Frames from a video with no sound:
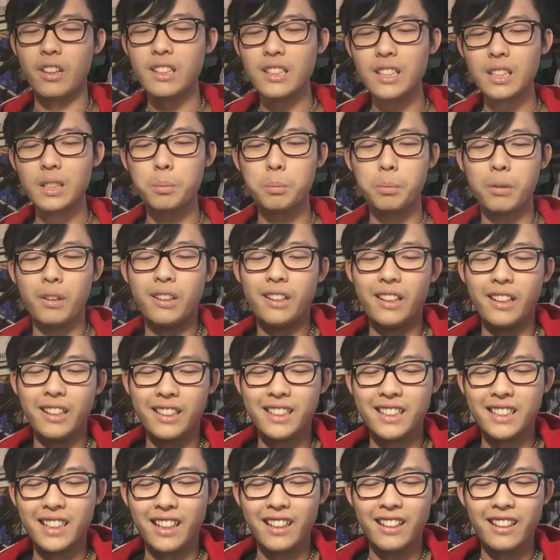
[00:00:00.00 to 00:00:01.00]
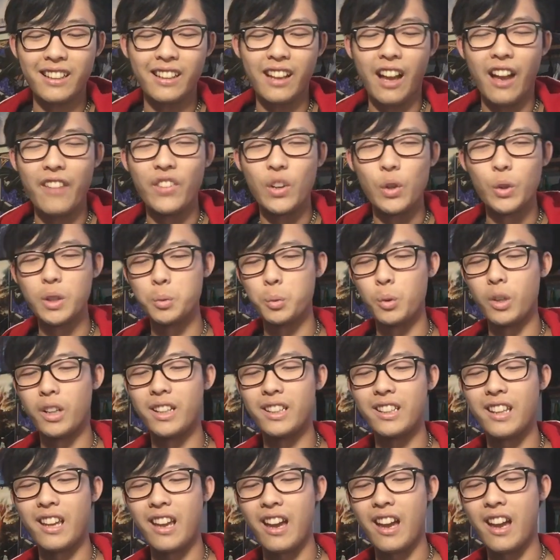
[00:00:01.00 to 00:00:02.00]
This is pretty exciting. I've always
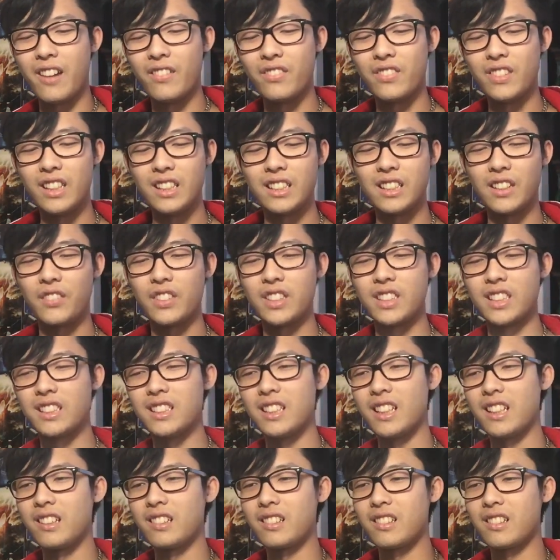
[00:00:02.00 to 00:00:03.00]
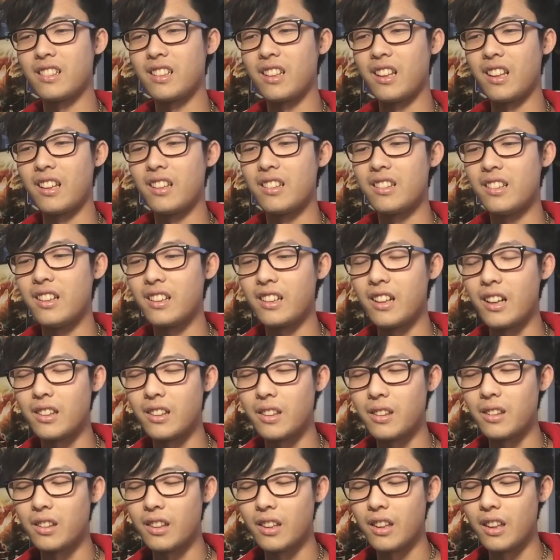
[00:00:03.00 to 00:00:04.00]
wanted to have these ever since I
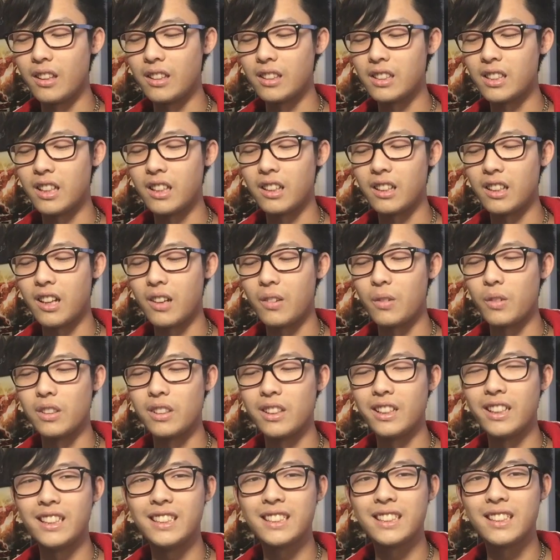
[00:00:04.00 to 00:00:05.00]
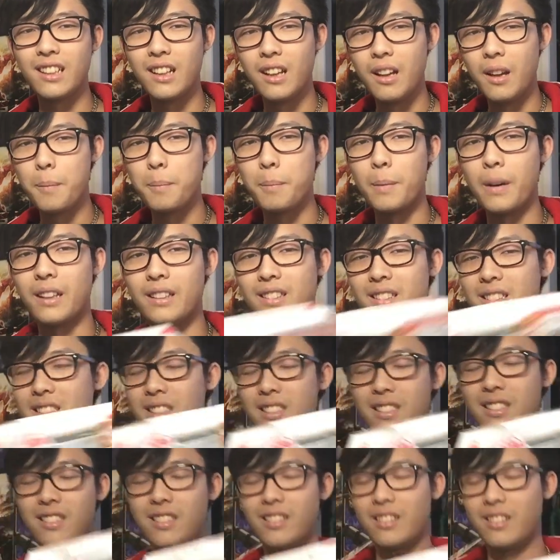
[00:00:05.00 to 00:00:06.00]
got these got released, but
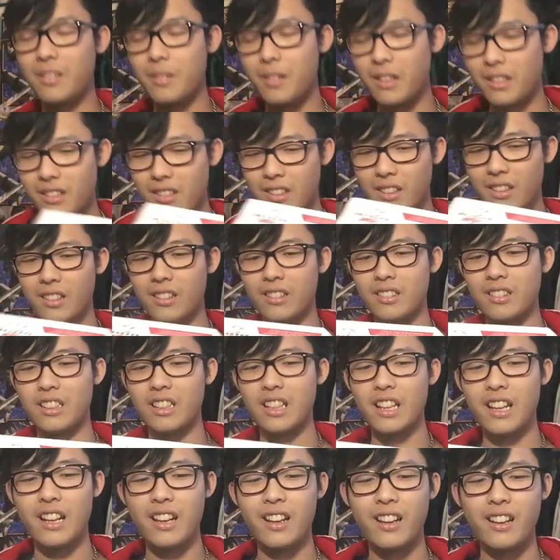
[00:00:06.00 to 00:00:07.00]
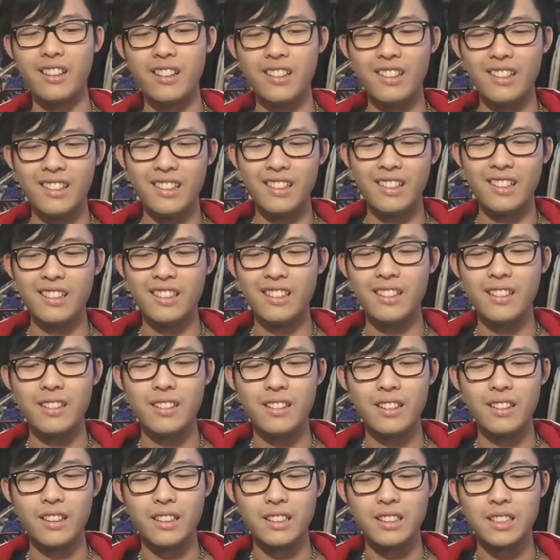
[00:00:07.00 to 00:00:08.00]
yeah.
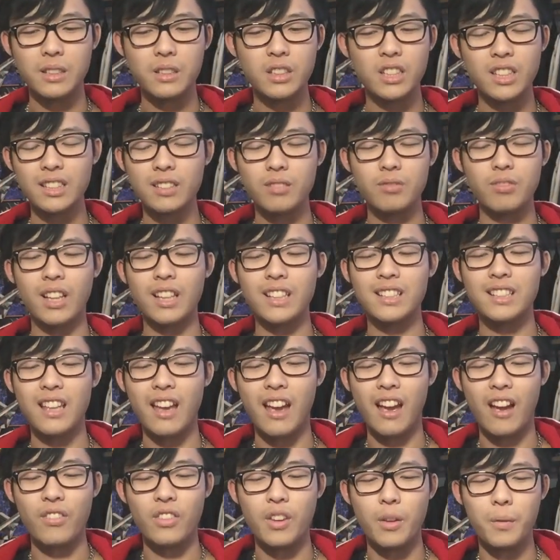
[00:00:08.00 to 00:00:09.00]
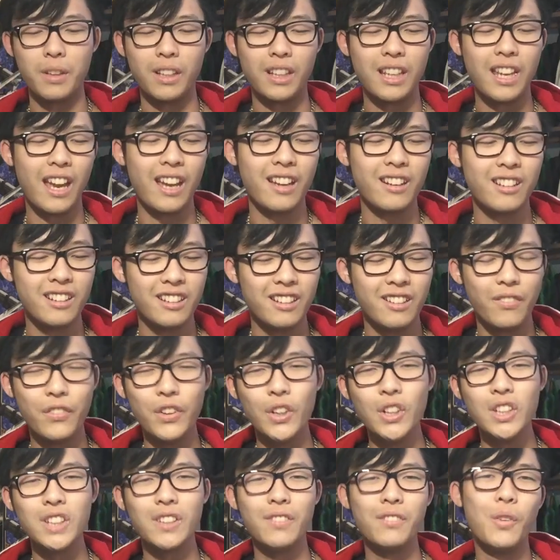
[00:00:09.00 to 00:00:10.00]
It's just nice to have them in Canada.
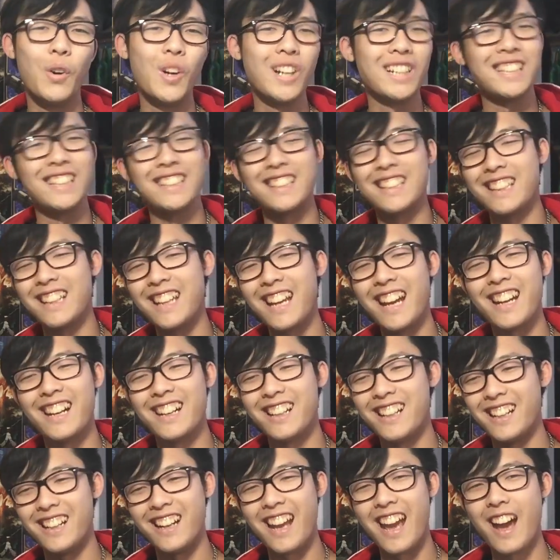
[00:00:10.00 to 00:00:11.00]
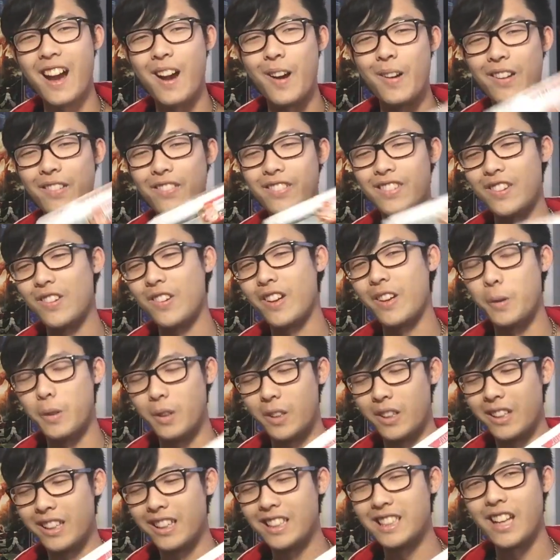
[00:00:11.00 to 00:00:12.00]
Fusion Force is in Canada now, even though I
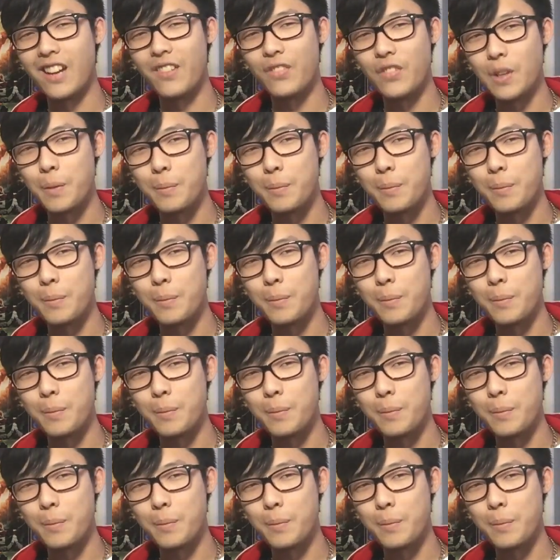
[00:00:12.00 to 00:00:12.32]
ordered these off